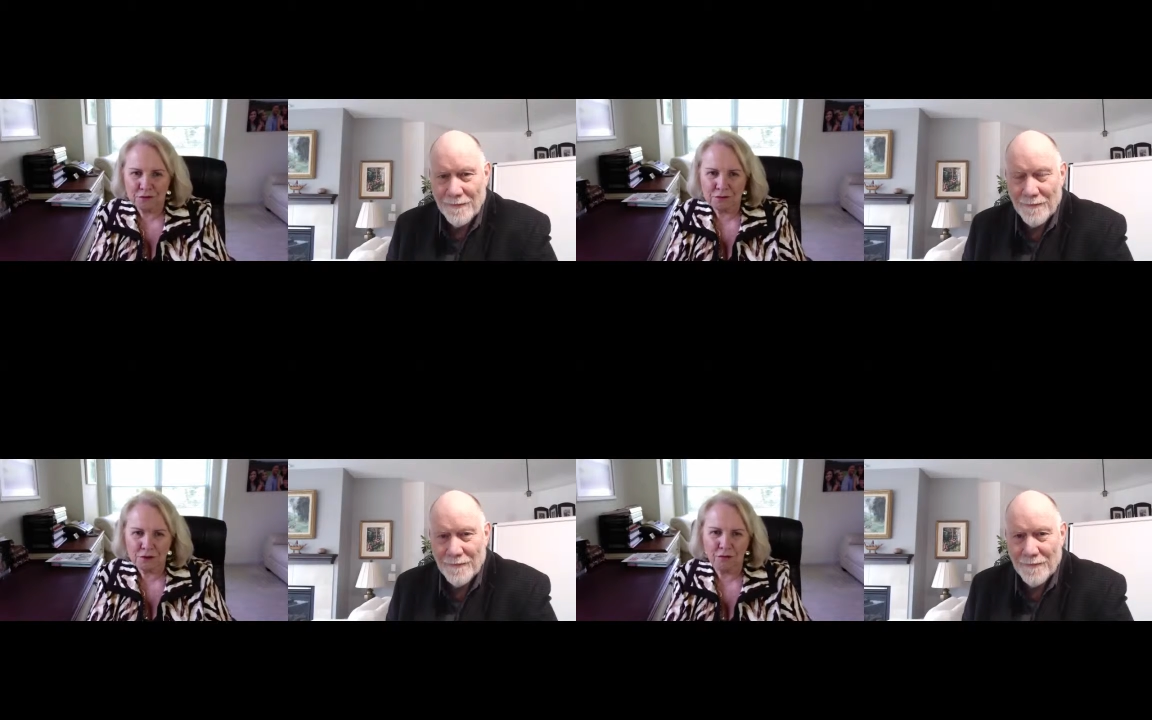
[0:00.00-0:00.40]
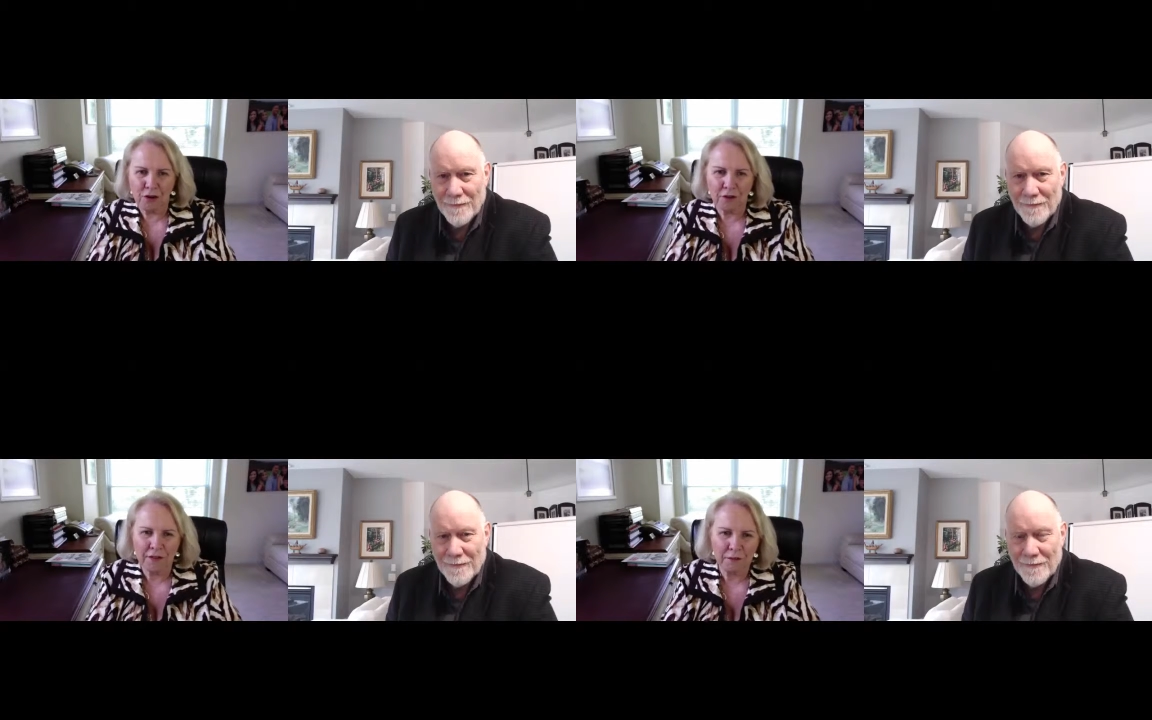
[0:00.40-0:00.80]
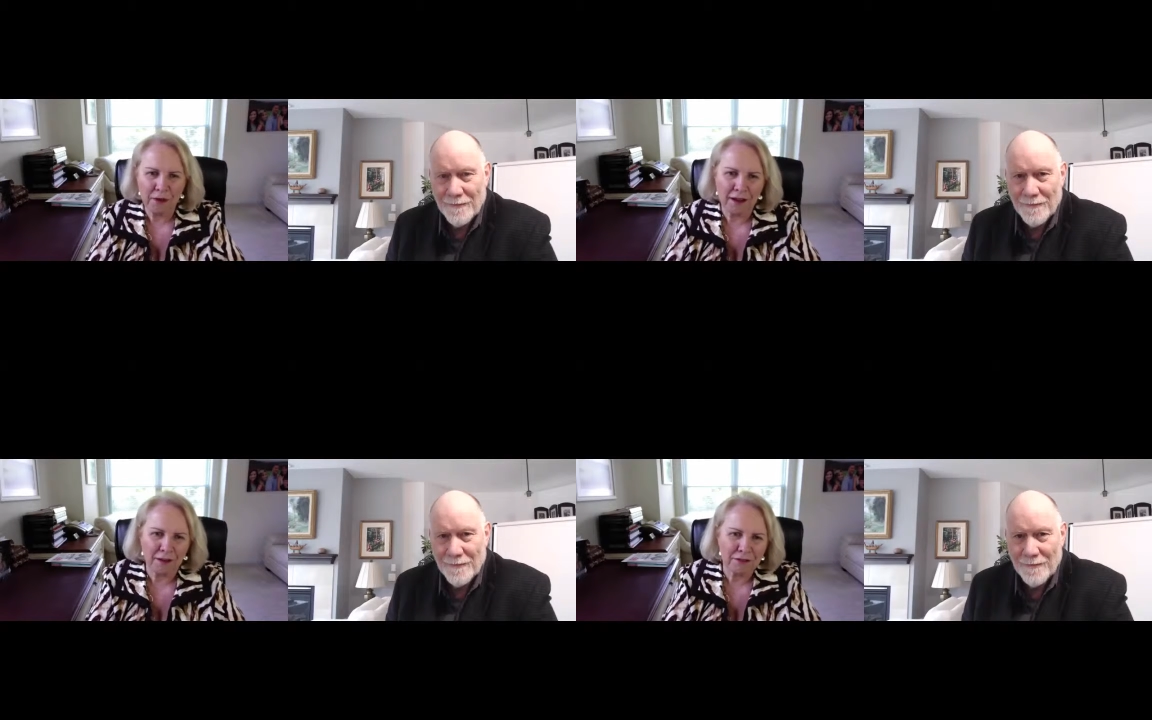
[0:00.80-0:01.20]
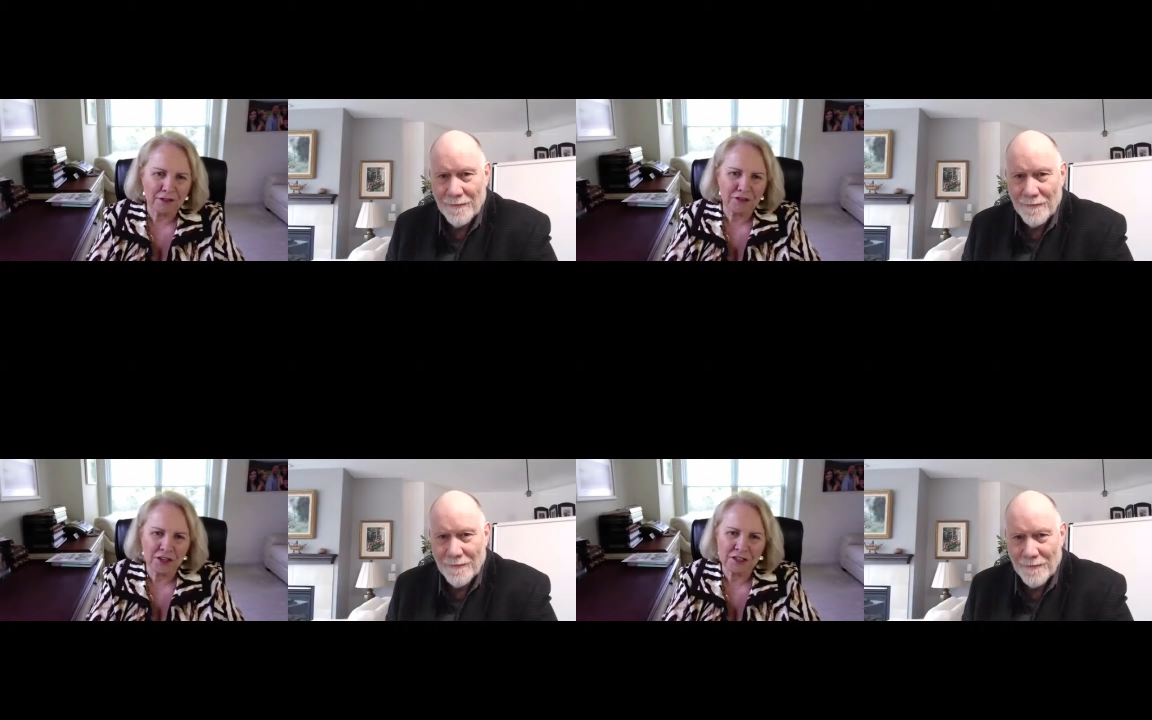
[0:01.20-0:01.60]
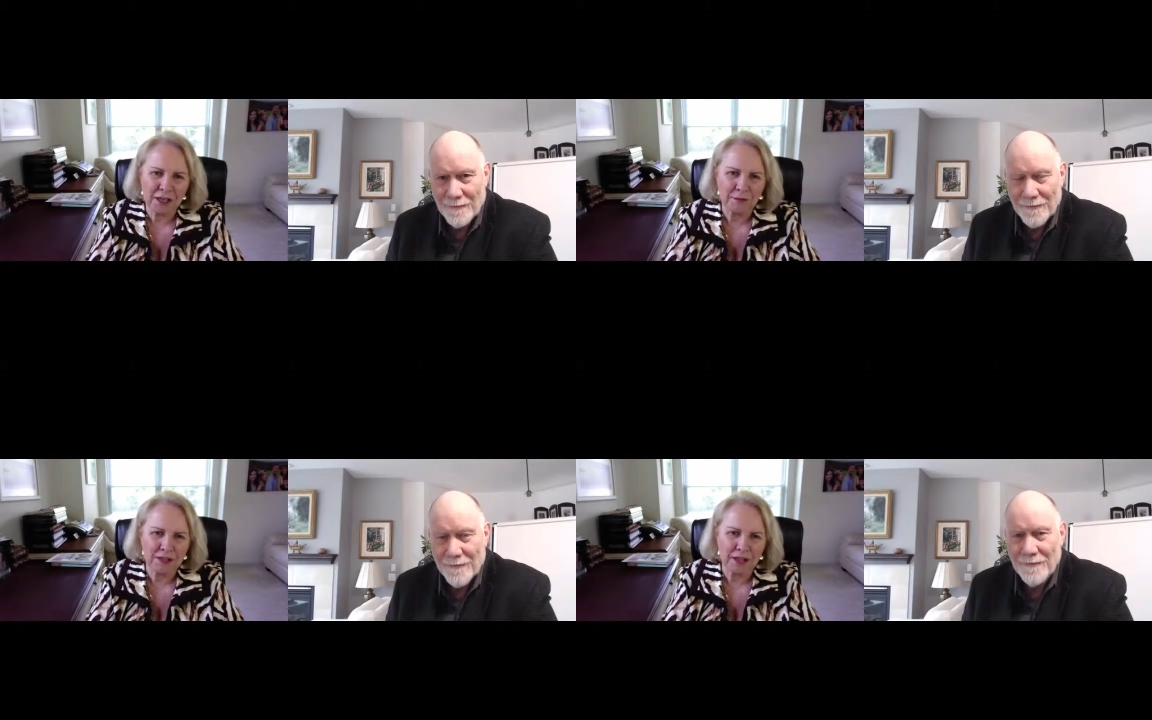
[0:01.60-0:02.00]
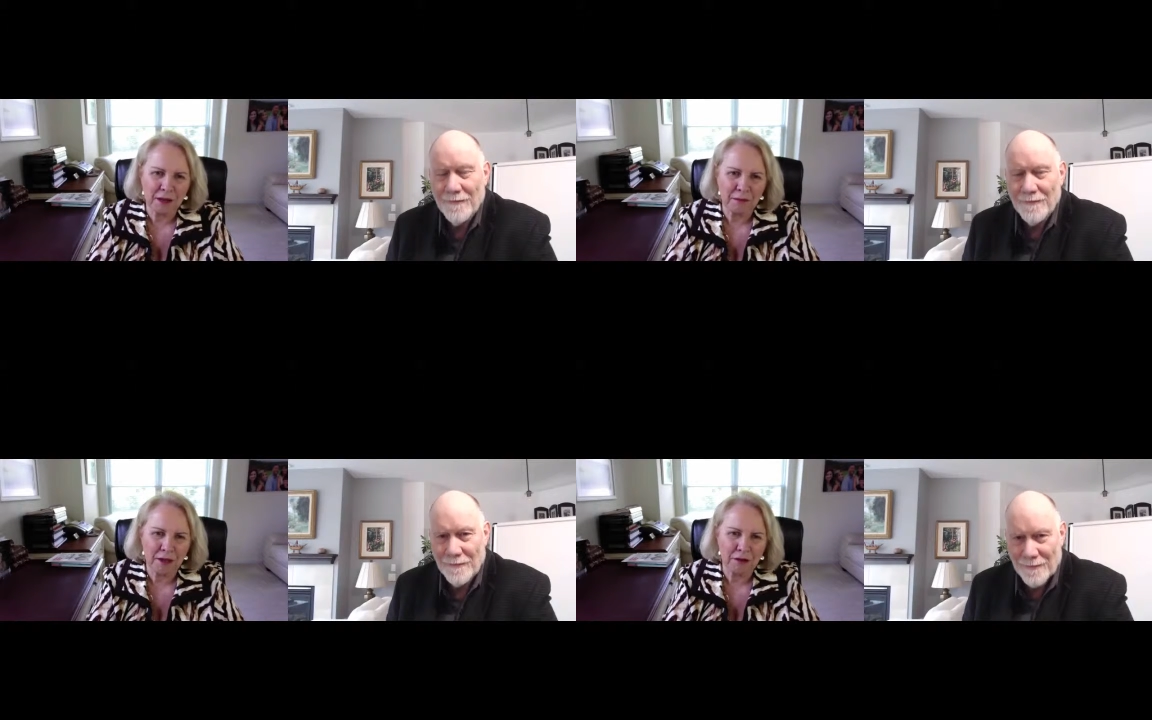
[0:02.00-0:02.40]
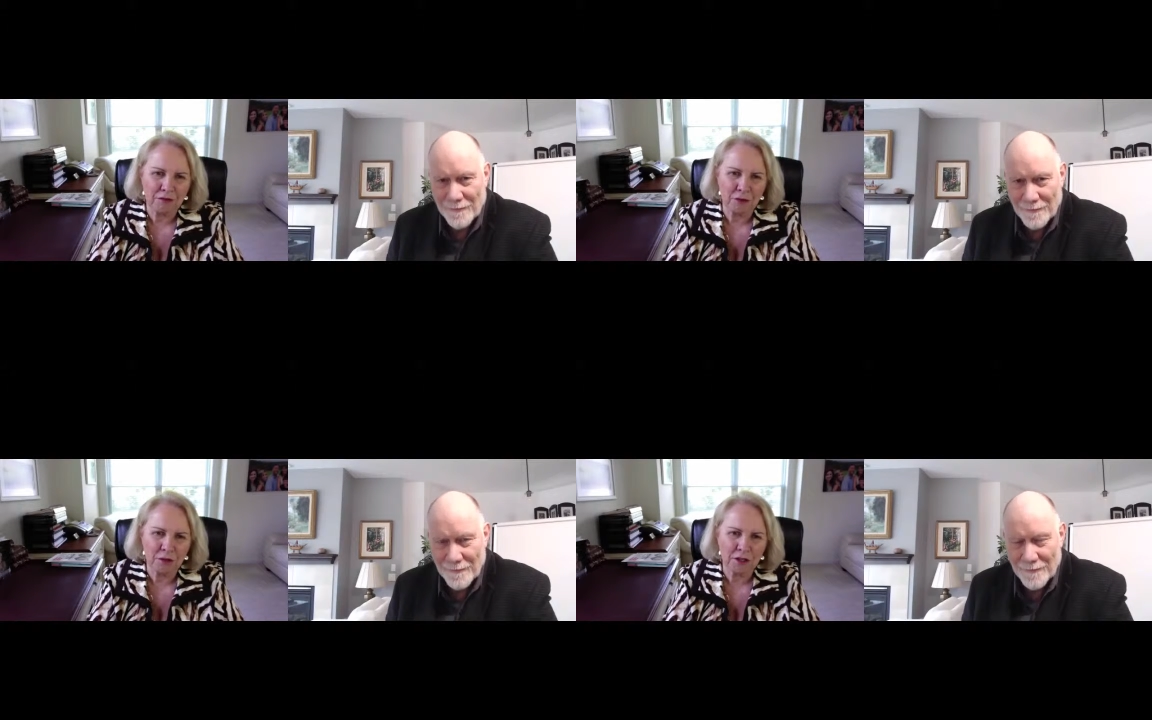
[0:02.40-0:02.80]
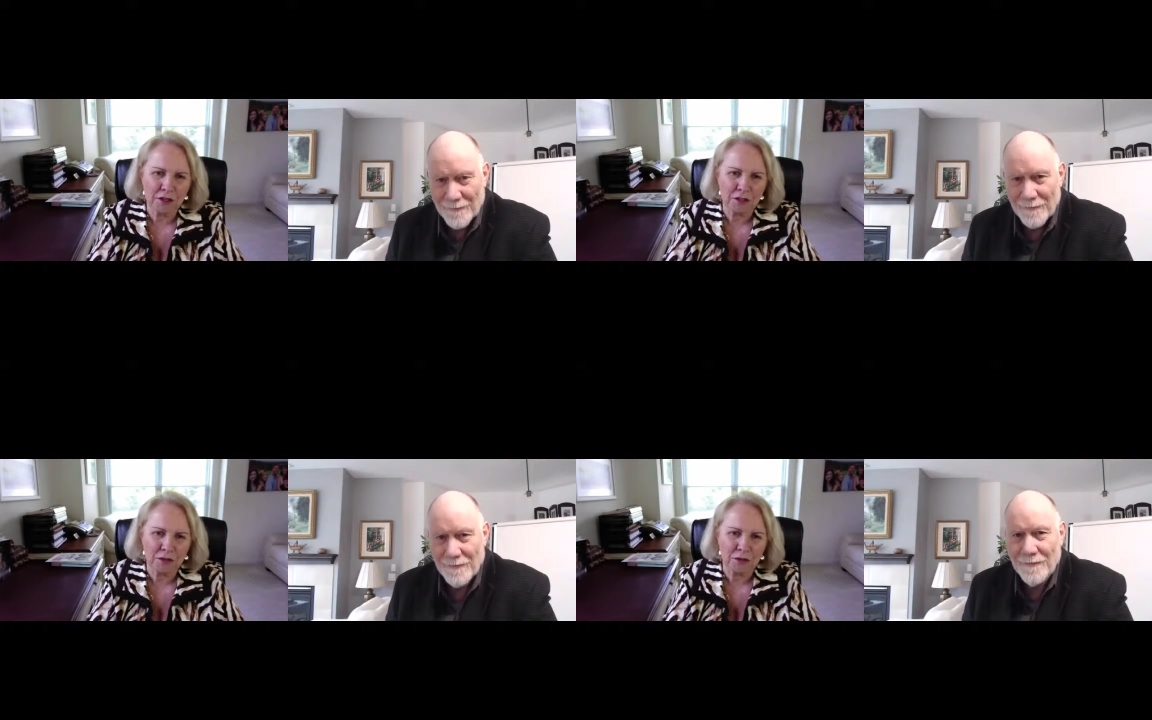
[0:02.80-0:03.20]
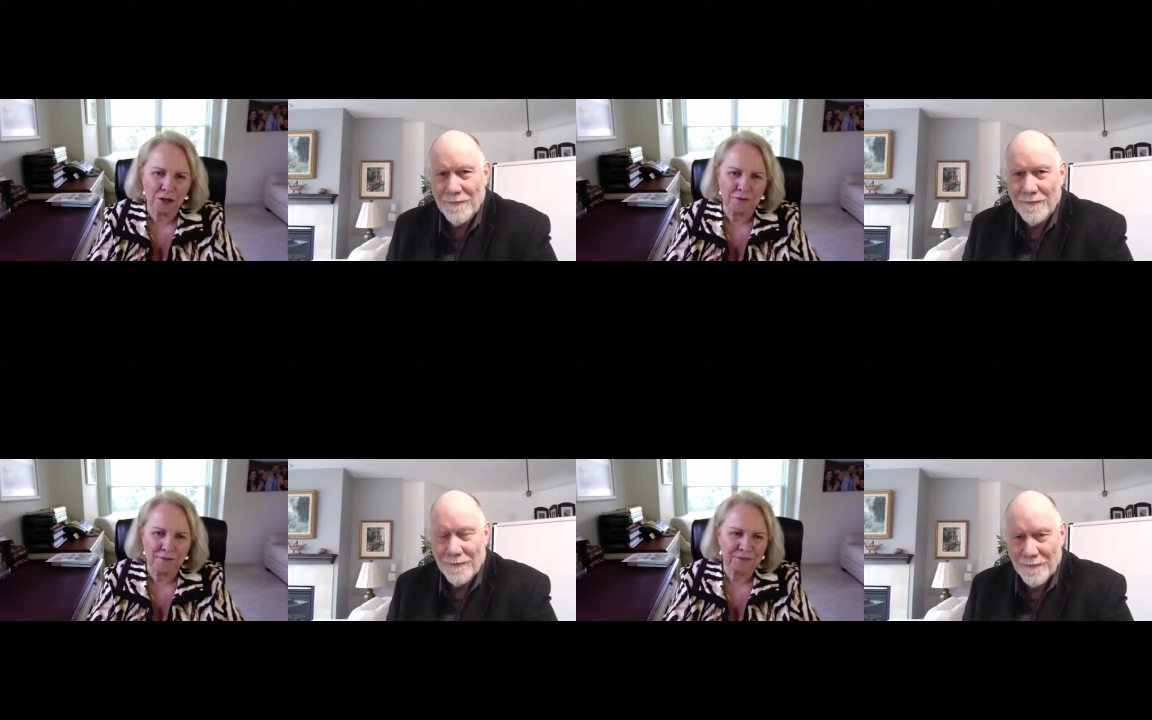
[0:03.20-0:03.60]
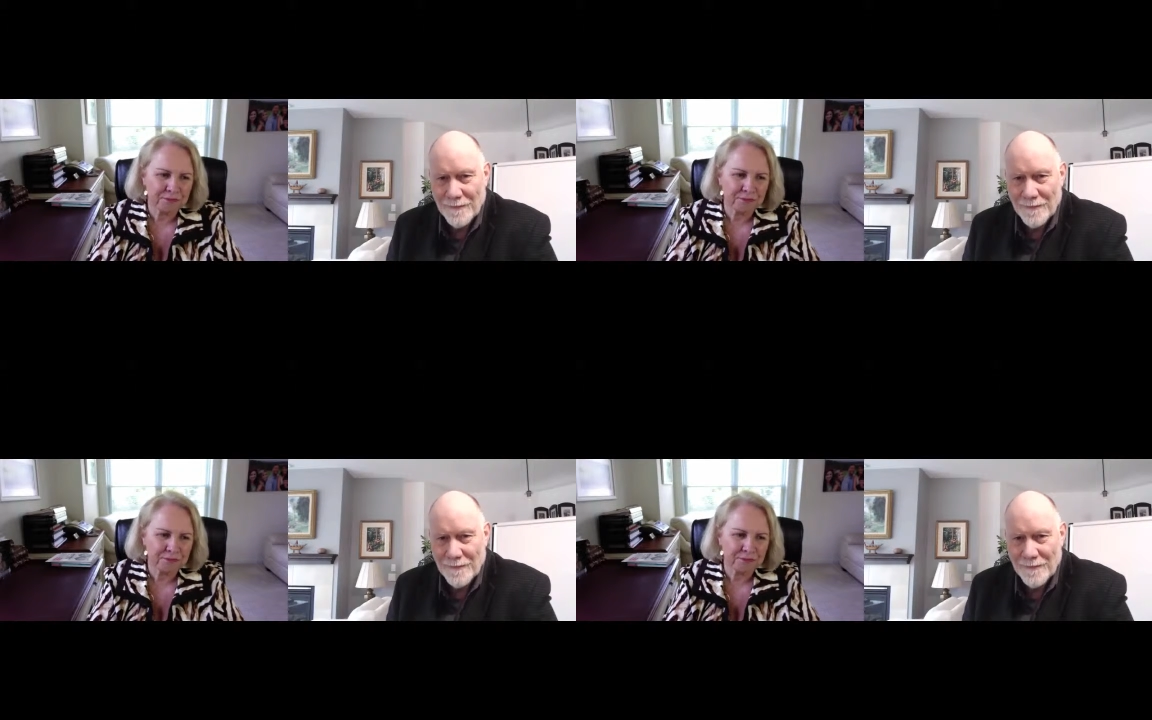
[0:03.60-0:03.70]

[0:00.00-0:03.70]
Speaker 1: to follow that path. It just keeps getting better if you're willing to learn,